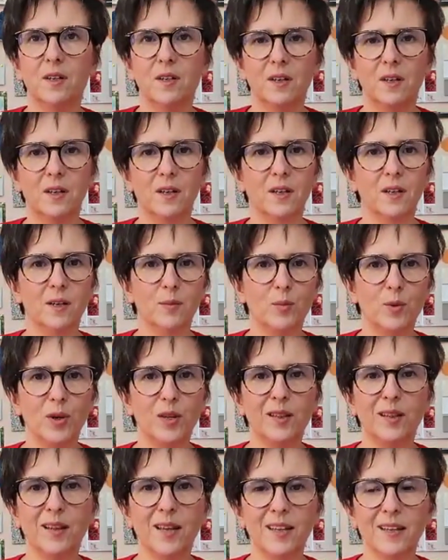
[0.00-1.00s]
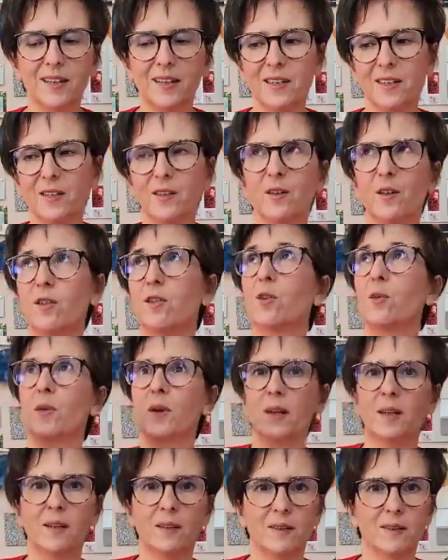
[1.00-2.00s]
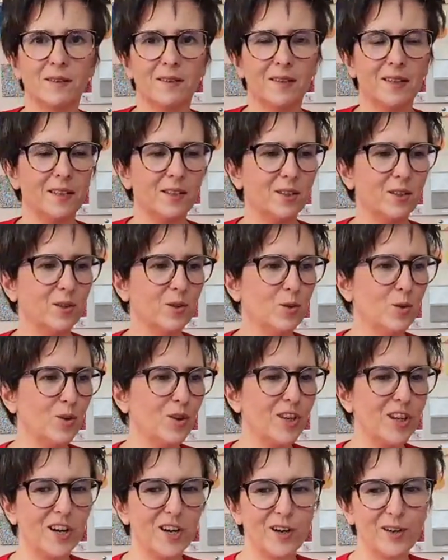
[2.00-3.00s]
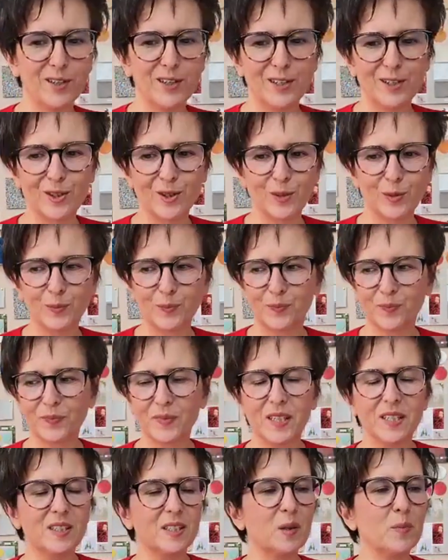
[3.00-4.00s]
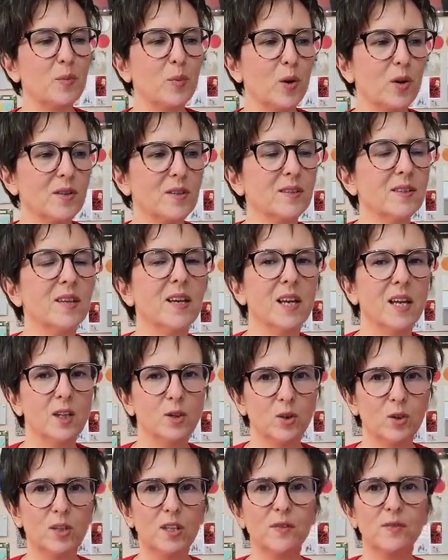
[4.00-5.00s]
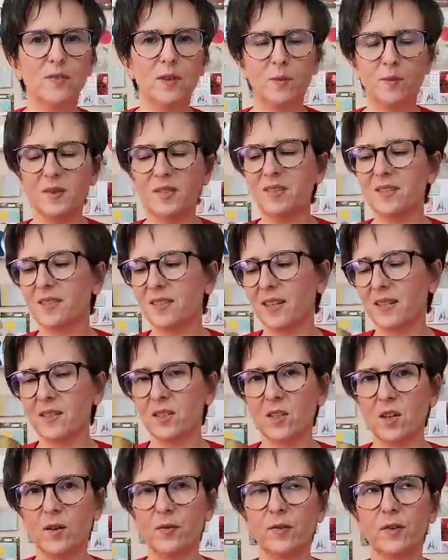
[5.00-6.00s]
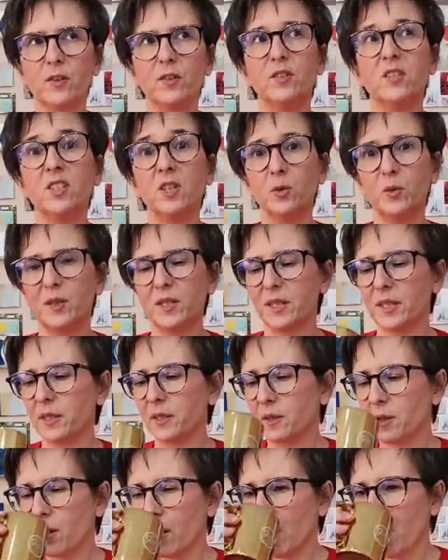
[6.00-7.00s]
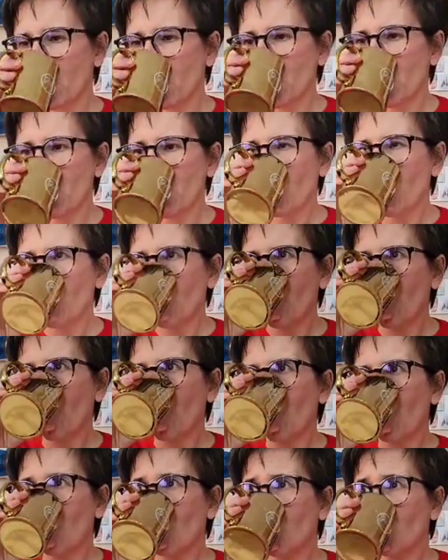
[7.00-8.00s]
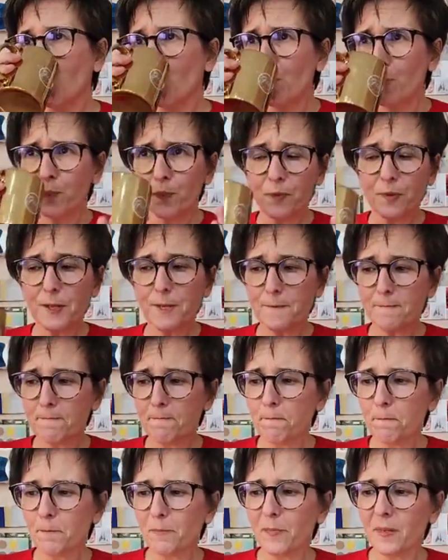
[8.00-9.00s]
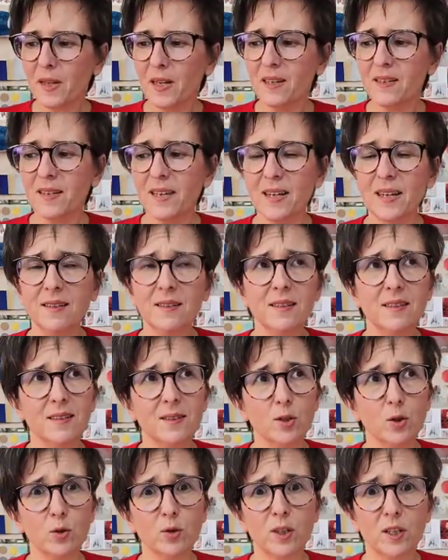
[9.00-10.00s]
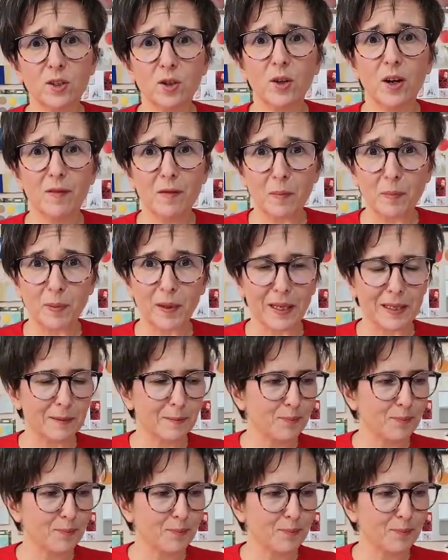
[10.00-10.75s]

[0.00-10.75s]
a brand like in throwing it to the air. So it's important to give them this sense of continuity. In the end, it shows that you have a plan.